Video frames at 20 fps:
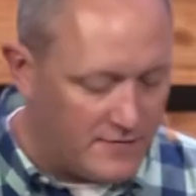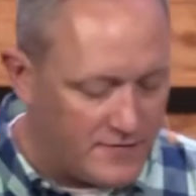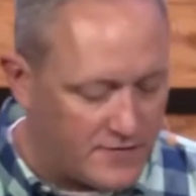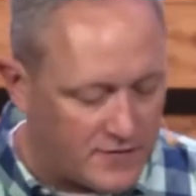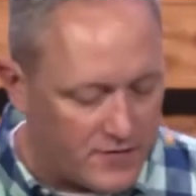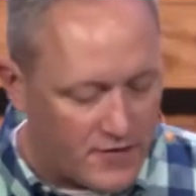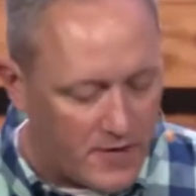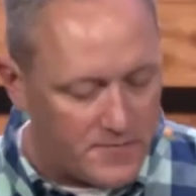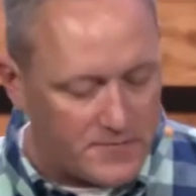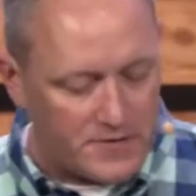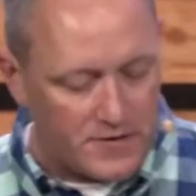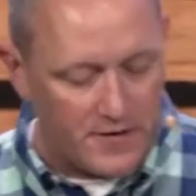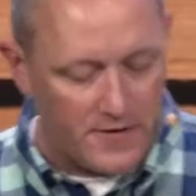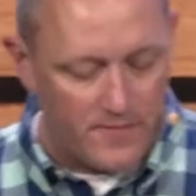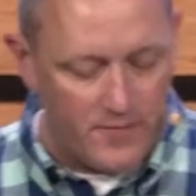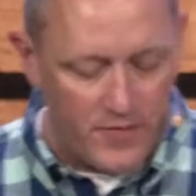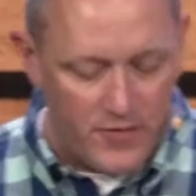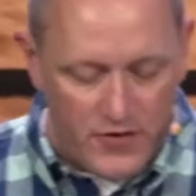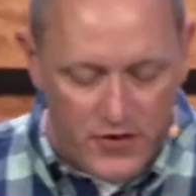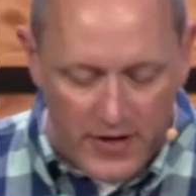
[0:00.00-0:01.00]
Scripture,
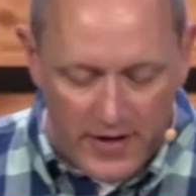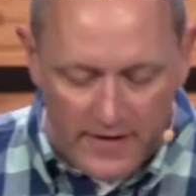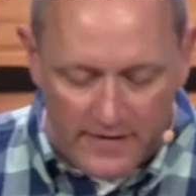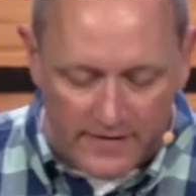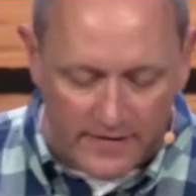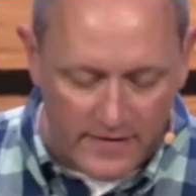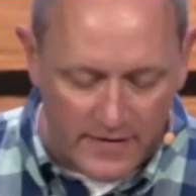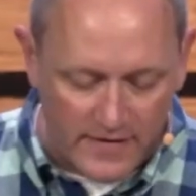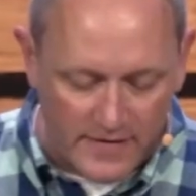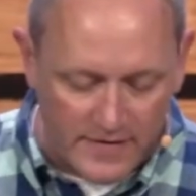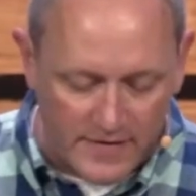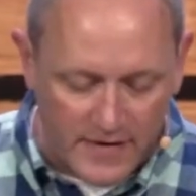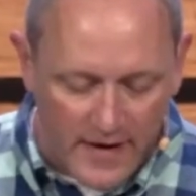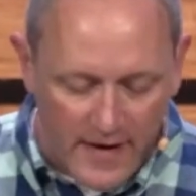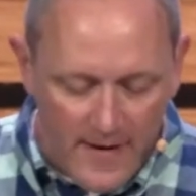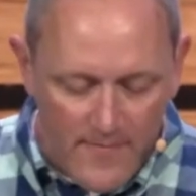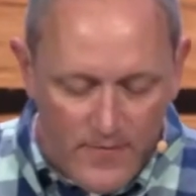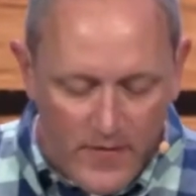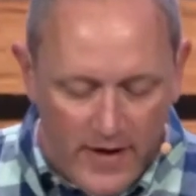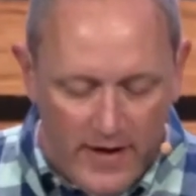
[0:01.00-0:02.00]
Jesus
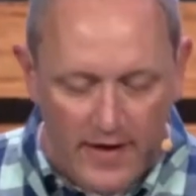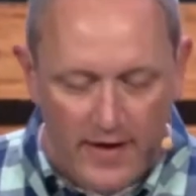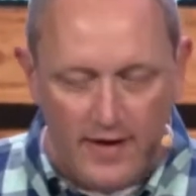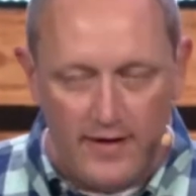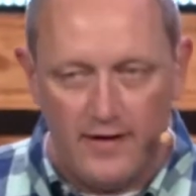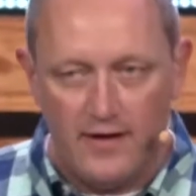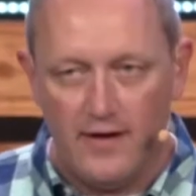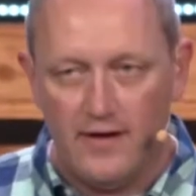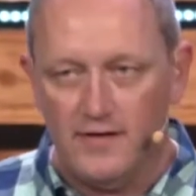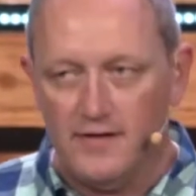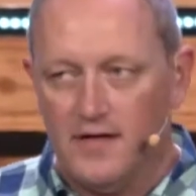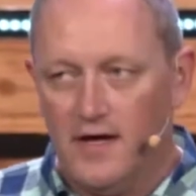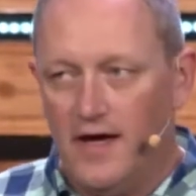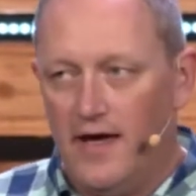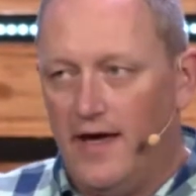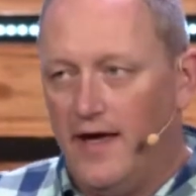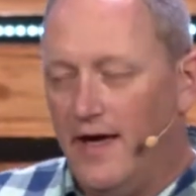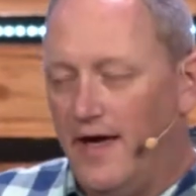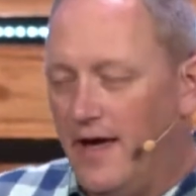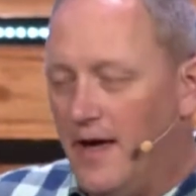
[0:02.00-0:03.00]
in
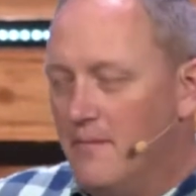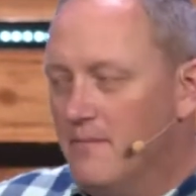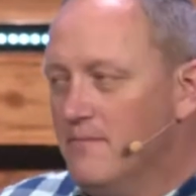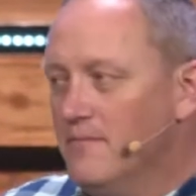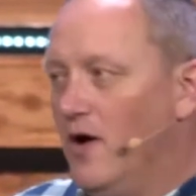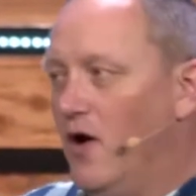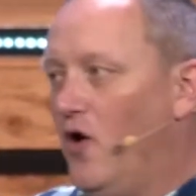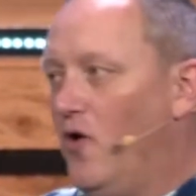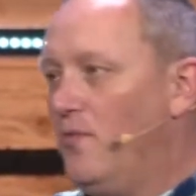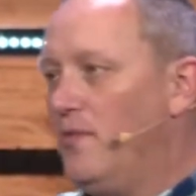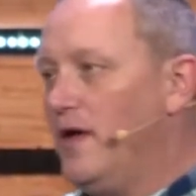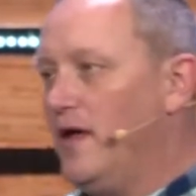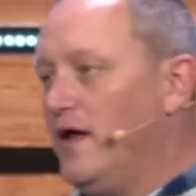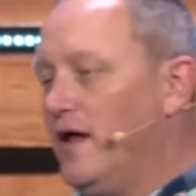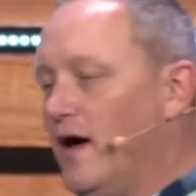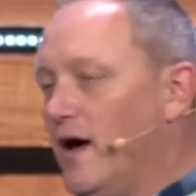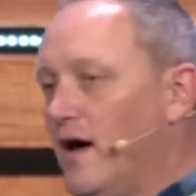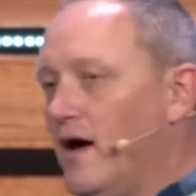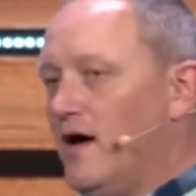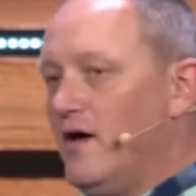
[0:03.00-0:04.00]
a moment
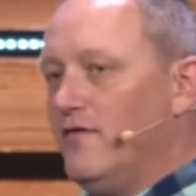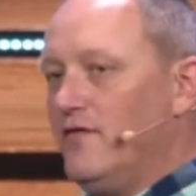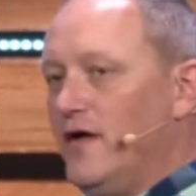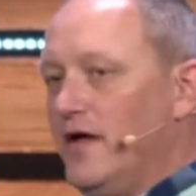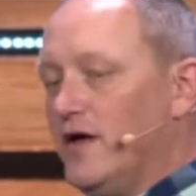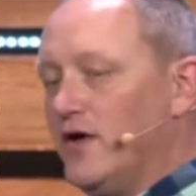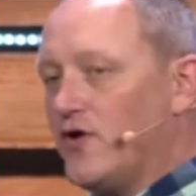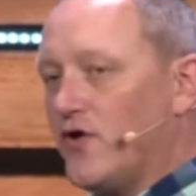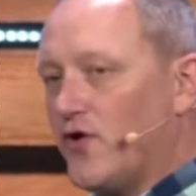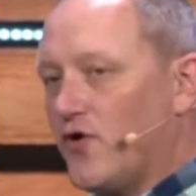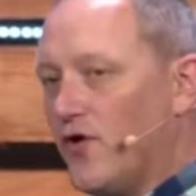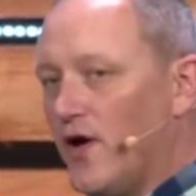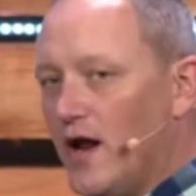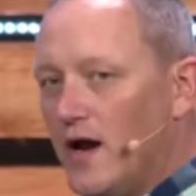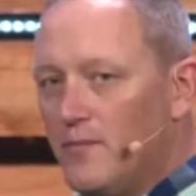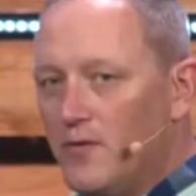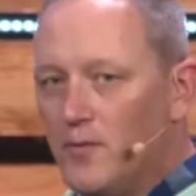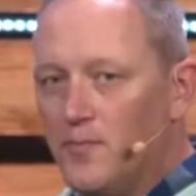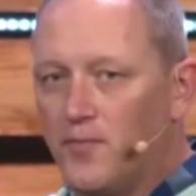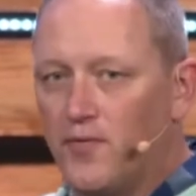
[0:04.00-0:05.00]
of
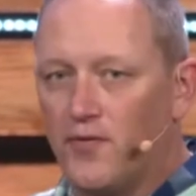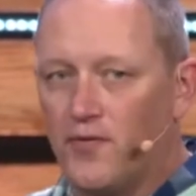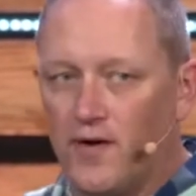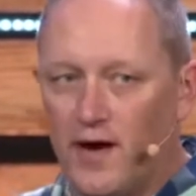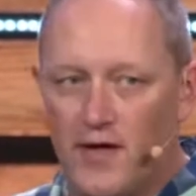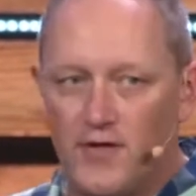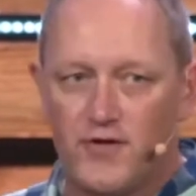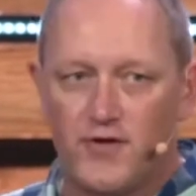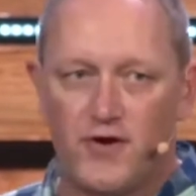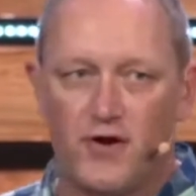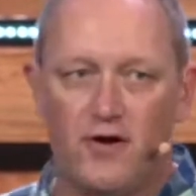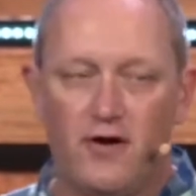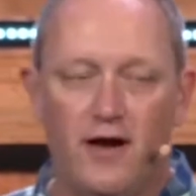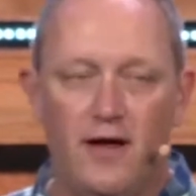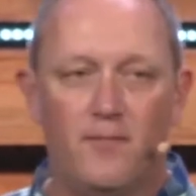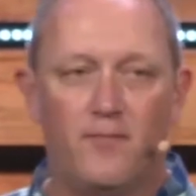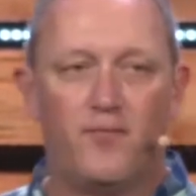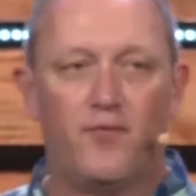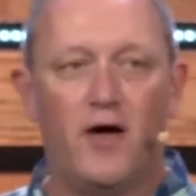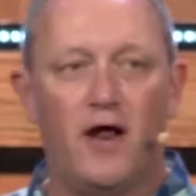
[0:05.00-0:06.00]
incredible pressure,
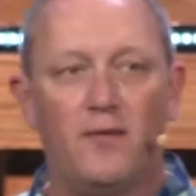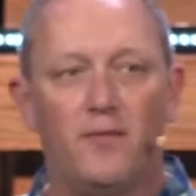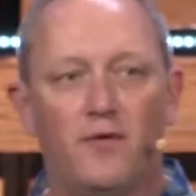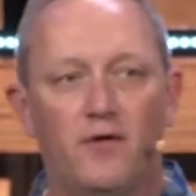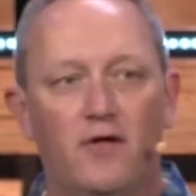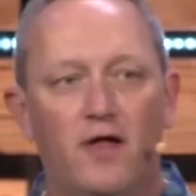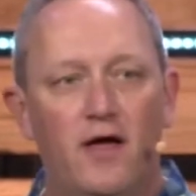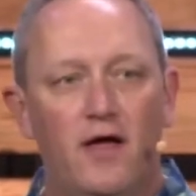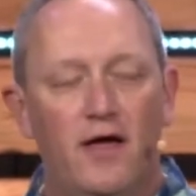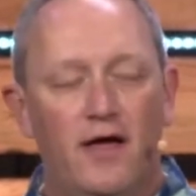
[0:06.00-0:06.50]
incredible